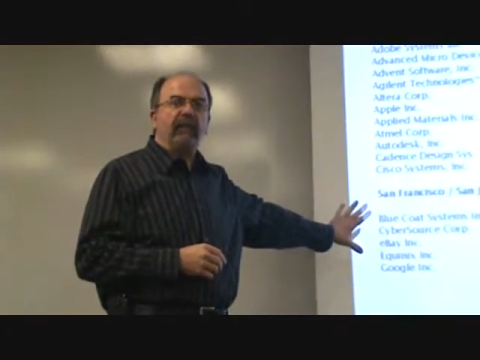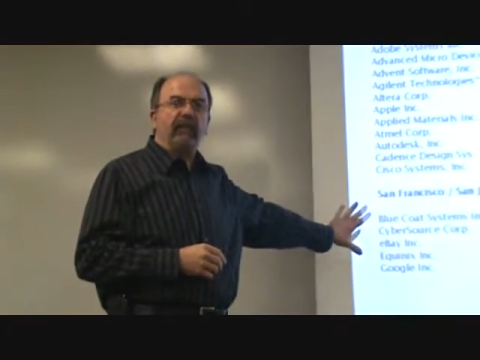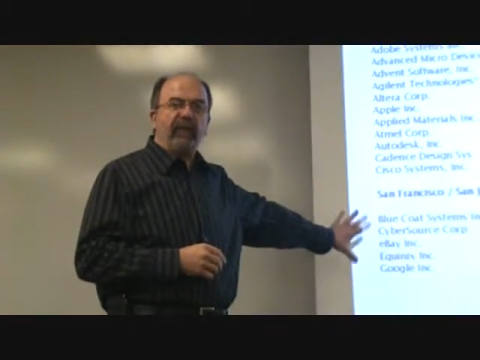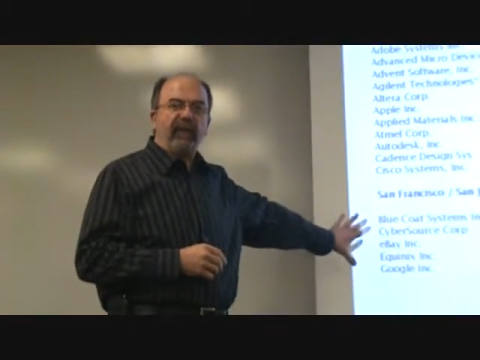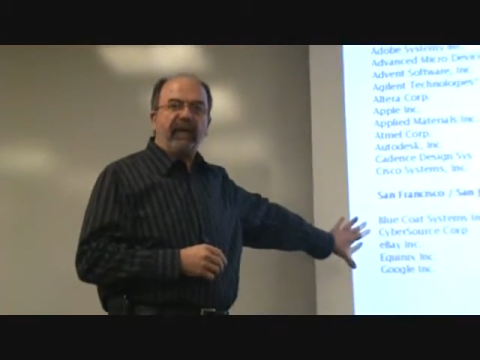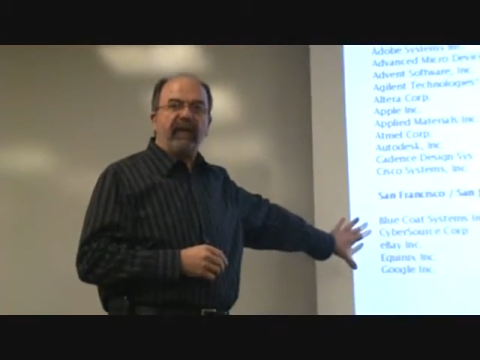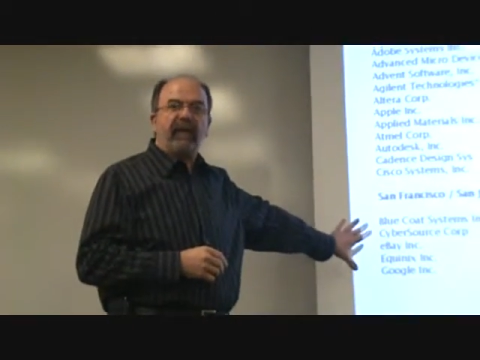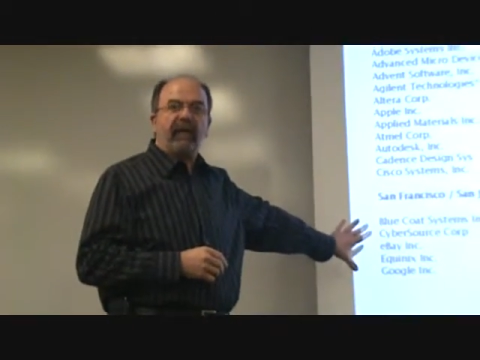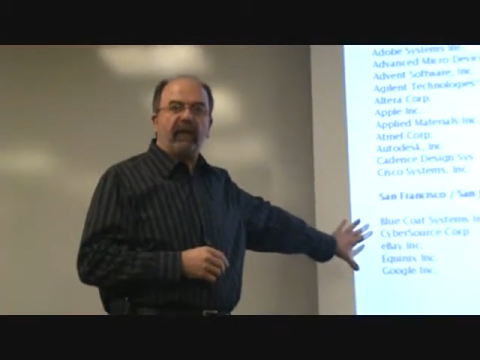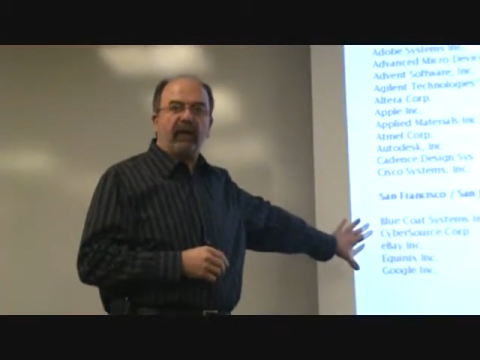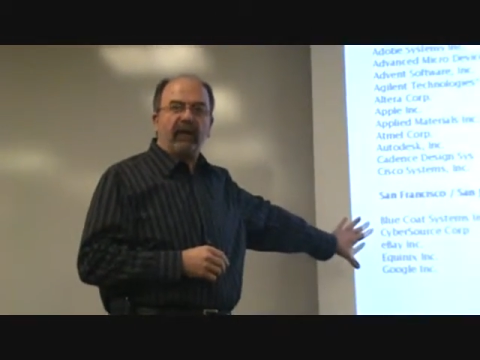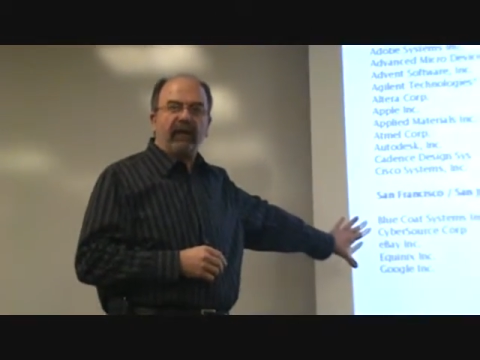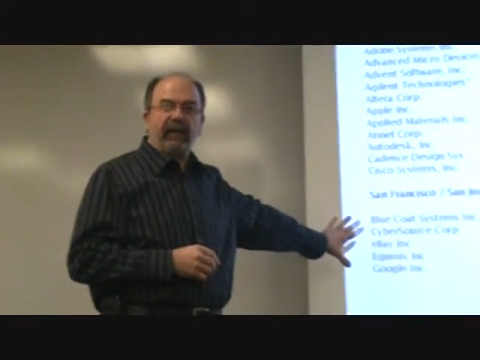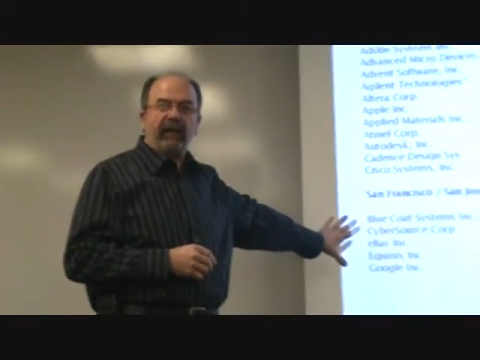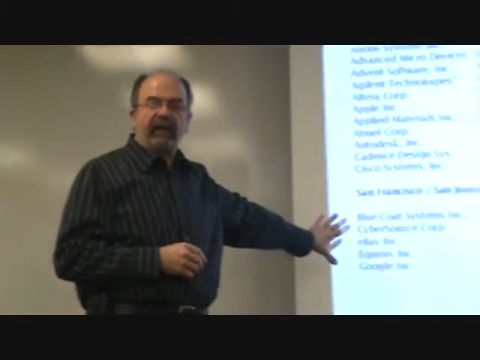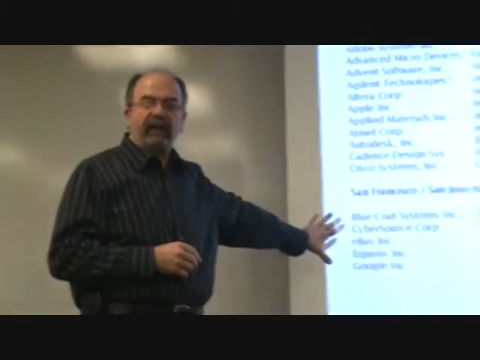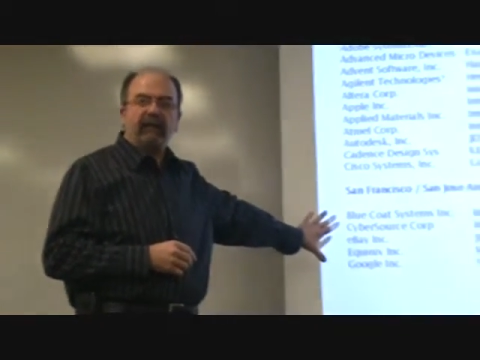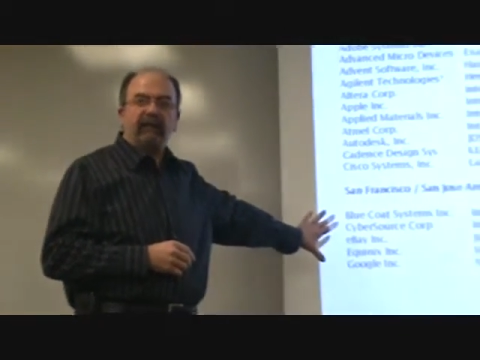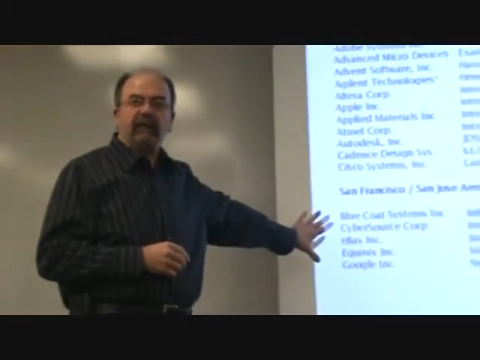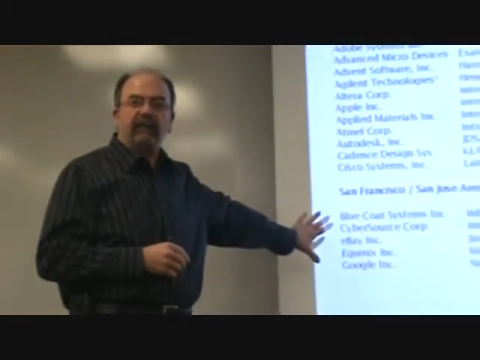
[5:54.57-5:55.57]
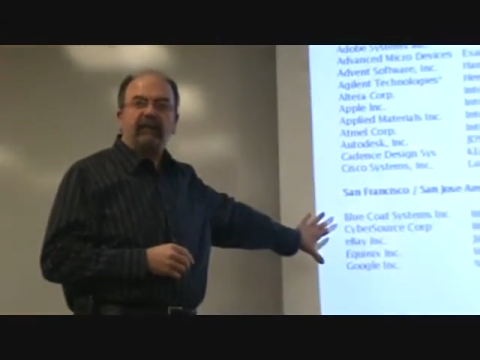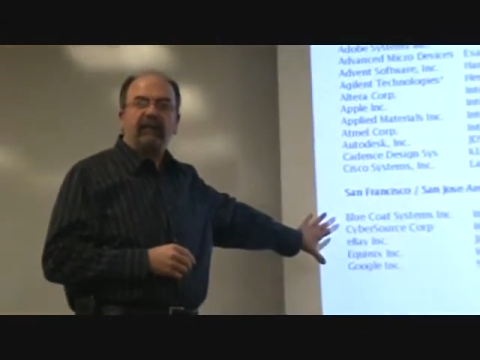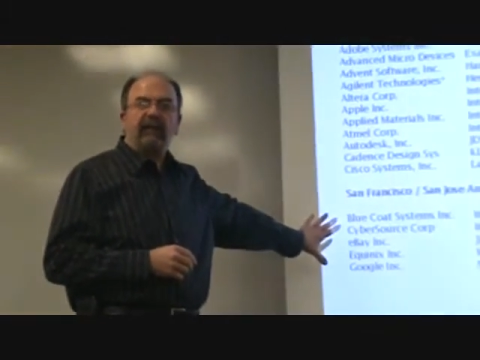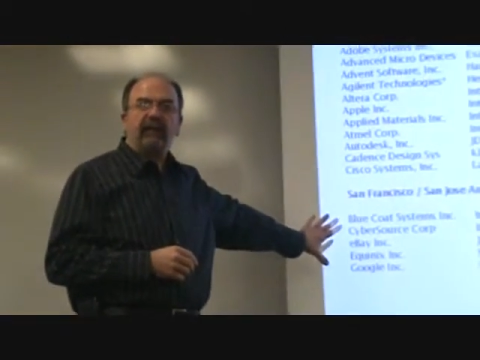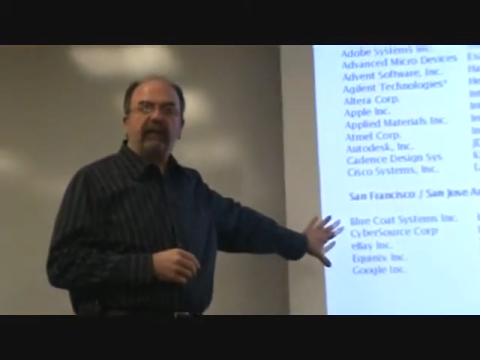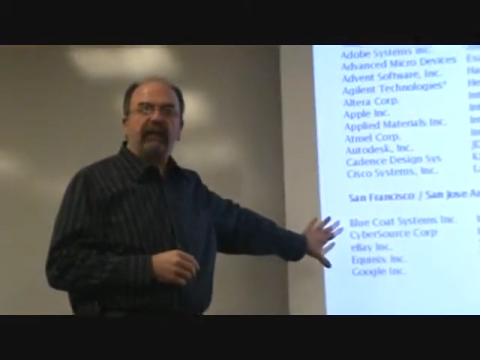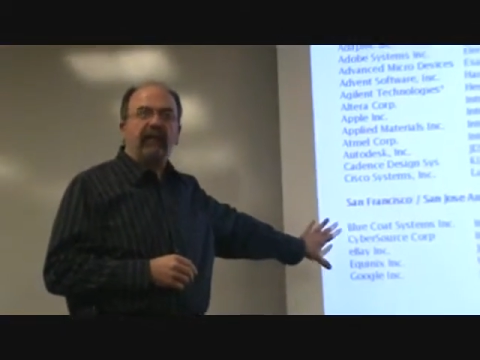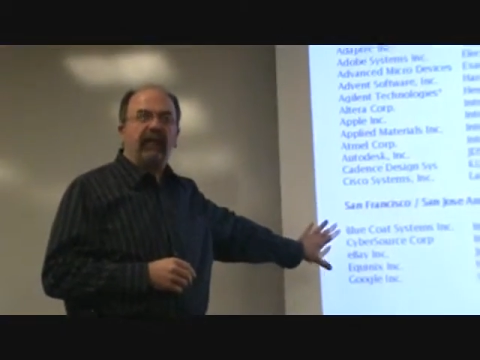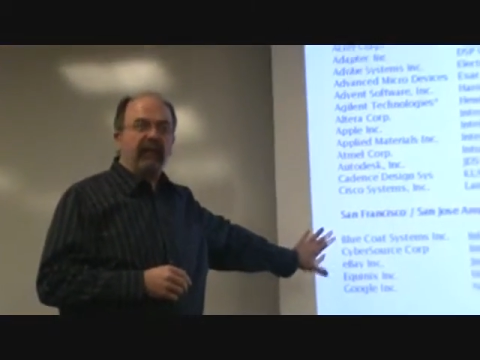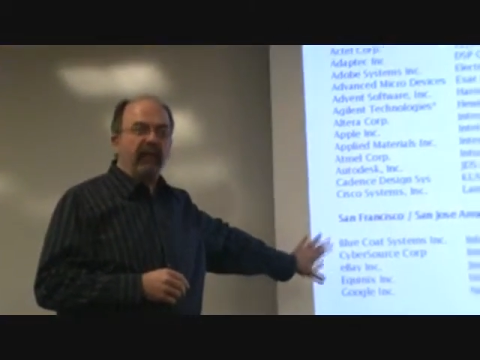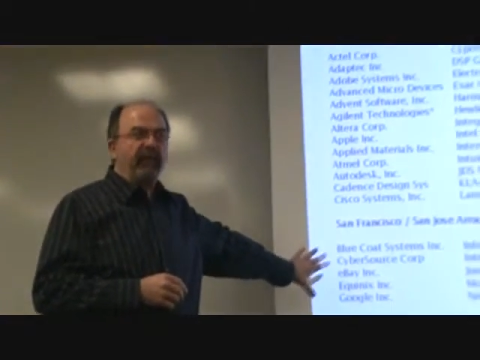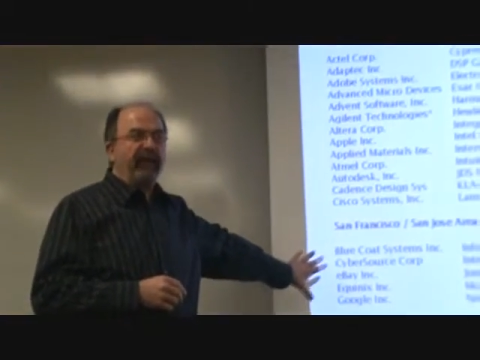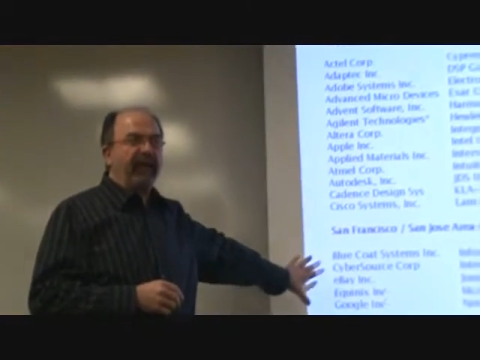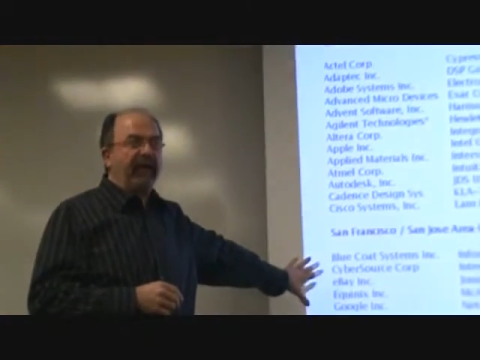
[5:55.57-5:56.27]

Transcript: the Bay Area in the